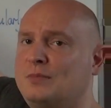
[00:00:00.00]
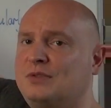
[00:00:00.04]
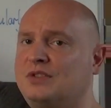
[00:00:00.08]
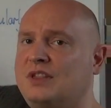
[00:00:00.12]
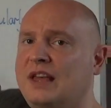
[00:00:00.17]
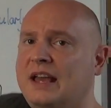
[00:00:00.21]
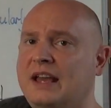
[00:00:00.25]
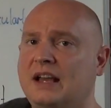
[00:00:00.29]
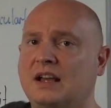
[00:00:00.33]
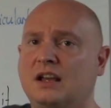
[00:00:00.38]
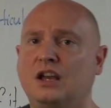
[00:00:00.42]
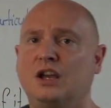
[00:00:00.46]

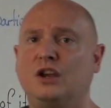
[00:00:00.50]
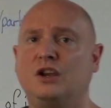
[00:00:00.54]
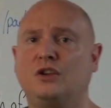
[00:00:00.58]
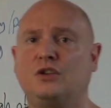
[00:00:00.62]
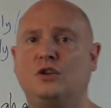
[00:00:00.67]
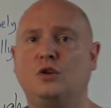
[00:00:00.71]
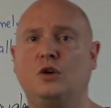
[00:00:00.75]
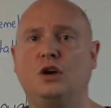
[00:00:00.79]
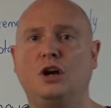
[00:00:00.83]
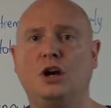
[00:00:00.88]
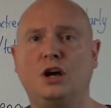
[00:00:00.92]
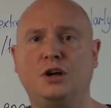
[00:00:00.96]
there,
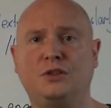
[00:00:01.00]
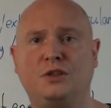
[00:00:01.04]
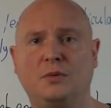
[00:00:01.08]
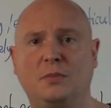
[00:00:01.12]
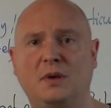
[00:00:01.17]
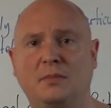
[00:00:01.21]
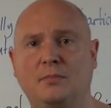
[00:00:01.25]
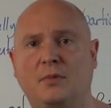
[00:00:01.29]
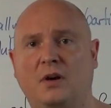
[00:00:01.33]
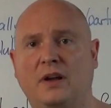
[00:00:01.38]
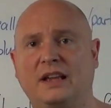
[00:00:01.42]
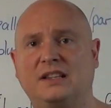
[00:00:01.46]
you heard them
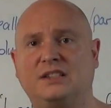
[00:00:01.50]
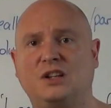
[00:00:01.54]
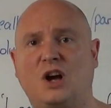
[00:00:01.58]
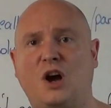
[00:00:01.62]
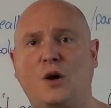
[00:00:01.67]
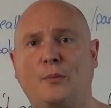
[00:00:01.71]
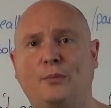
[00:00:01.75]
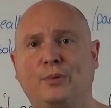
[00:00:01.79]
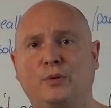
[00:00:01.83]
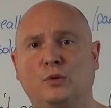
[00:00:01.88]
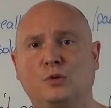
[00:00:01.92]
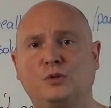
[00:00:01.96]
in my
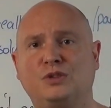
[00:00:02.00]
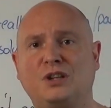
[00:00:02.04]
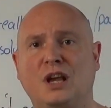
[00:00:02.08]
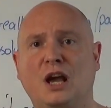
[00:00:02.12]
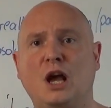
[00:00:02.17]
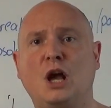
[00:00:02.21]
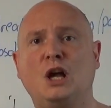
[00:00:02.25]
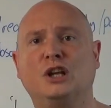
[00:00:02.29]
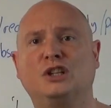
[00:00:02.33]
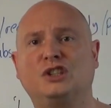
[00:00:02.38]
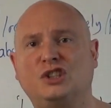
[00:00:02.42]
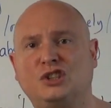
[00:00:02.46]
examples,
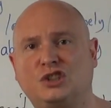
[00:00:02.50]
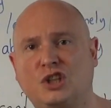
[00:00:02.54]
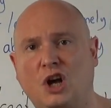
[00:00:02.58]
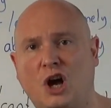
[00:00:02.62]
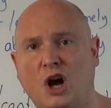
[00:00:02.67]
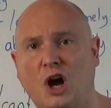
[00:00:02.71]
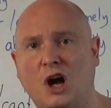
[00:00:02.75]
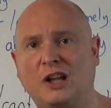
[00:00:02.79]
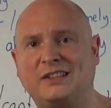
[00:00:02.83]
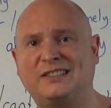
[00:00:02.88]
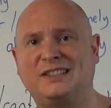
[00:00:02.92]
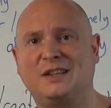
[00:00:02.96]

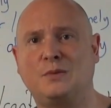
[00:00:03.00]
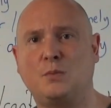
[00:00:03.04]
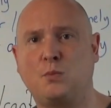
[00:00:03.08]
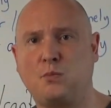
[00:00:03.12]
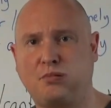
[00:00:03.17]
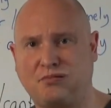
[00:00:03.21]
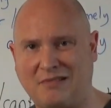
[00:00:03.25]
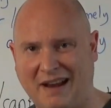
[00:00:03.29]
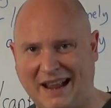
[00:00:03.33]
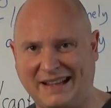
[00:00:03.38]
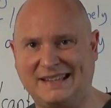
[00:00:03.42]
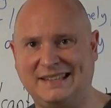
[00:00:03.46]
start
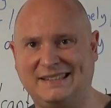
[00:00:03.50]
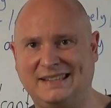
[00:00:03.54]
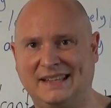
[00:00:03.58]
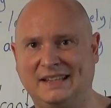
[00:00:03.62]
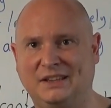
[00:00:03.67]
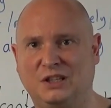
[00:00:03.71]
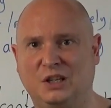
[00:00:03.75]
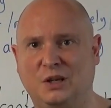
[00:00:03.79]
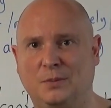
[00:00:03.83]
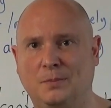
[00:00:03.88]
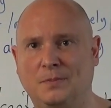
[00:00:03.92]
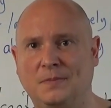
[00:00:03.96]

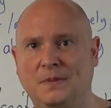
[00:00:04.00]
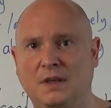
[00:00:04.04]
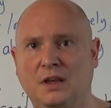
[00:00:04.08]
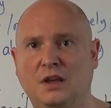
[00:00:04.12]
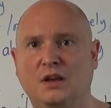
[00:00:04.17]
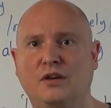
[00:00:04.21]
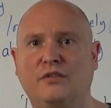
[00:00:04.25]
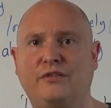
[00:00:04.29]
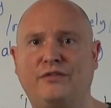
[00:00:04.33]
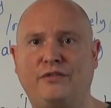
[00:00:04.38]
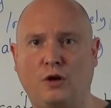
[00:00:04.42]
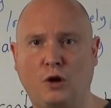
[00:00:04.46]
practicing them.
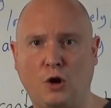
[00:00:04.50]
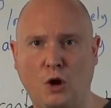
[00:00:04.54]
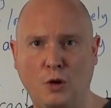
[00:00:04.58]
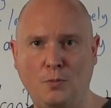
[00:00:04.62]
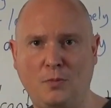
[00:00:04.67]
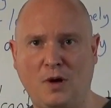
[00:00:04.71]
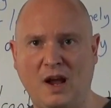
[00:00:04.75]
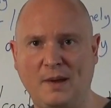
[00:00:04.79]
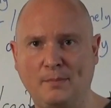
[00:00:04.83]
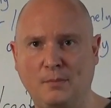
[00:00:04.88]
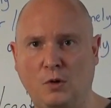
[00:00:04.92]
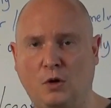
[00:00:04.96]
Follow
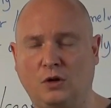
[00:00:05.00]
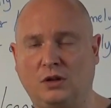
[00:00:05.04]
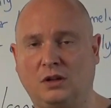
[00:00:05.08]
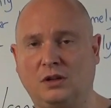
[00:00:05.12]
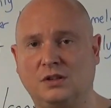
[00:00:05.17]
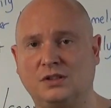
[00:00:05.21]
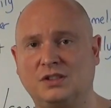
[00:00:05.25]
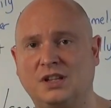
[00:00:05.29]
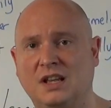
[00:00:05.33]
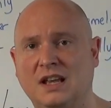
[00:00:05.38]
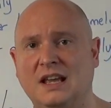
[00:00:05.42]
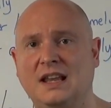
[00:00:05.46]
my
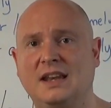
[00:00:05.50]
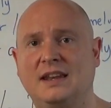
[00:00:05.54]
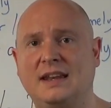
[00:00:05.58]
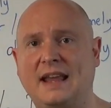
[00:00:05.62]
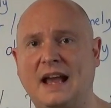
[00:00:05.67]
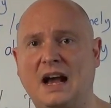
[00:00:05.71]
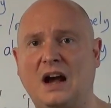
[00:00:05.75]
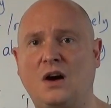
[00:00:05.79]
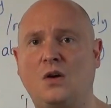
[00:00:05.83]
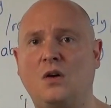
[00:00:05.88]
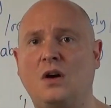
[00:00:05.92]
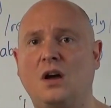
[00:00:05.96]
models.
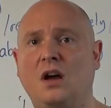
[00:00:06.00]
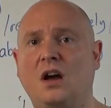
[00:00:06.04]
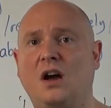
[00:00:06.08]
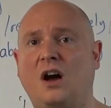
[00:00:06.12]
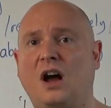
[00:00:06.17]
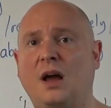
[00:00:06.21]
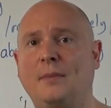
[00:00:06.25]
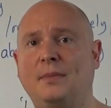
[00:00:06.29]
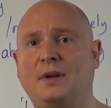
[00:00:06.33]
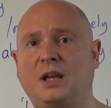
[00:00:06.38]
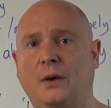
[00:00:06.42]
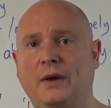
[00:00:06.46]
Now
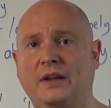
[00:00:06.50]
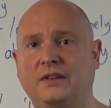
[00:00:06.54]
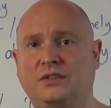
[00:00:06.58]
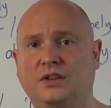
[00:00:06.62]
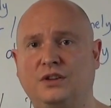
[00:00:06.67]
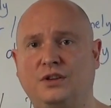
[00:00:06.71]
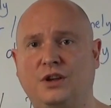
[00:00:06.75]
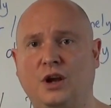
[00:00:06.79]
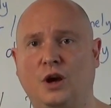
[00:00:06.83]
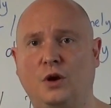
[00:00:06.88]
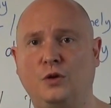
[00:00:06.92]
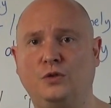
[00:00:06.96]
I'm going to
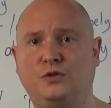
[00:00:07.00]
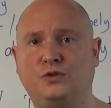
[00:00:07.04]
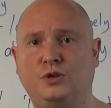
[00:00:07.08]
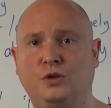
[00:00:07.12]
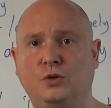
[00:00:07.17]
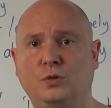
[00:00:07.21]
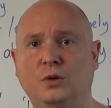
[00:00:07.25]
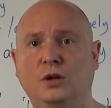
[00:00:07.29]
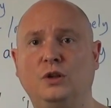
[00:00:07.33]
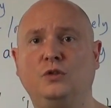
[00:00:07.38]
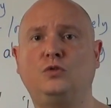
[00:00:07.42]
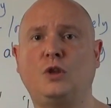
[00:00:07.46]
go
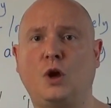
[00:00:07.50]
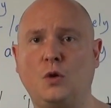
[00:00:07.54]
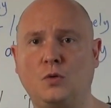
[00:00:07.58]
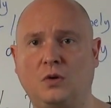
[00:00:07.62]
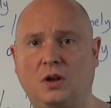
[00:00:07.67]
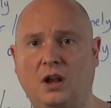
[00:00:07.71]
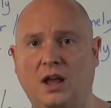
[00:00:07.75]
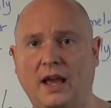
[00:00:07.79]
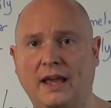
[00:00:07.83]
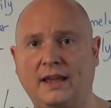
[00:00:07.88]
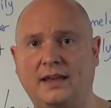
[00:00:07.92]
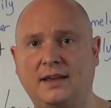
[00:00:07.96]
to don't
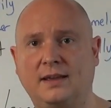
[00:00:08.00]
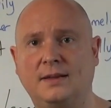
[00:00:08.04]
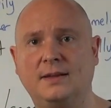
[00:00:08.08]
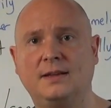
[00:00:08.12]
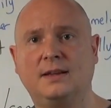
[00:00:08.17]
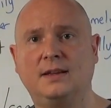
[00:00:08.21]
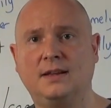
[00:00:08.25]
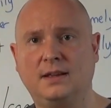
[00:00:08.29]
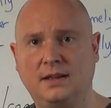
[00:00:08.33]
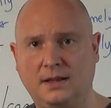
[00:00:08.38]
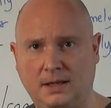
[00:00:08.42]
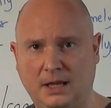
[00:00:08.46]
like.
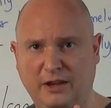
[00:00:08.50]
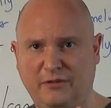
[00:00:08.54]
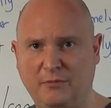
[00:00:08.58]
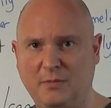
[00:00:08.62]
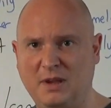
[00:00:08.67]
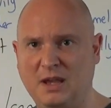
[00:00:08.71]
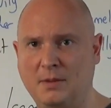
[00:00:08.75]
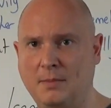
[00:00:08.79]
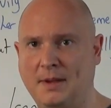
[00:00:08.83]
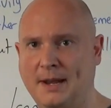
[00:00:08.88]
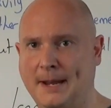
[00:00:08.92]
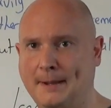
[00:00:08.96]
Give
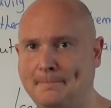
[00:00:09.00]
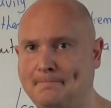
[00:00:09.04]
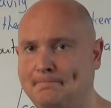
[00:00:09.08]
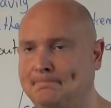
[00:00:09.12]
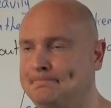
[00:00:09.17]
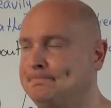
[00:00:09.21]
me a minute.